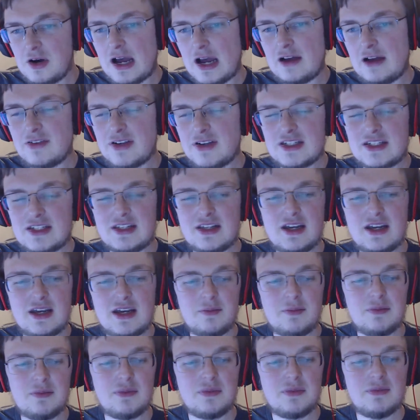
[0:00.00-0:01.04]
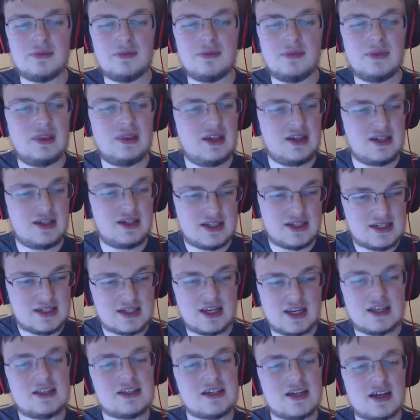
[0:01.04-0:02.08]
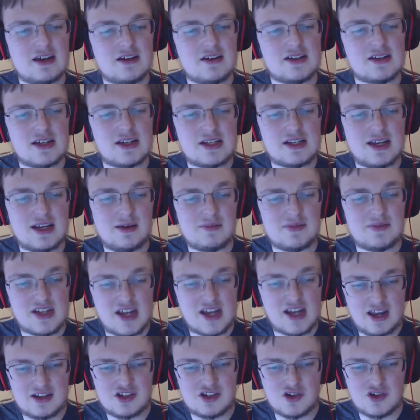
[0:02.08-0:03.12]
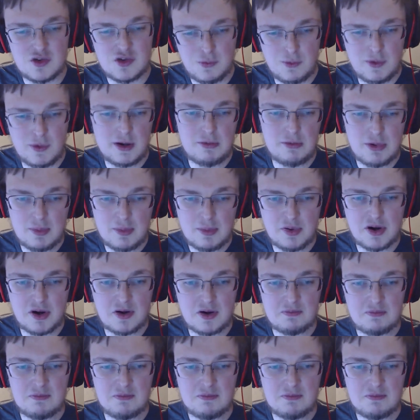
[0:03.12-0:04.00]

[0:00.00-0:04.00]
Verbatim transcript: obviously, this is Intel's attempt to answer Threadripper.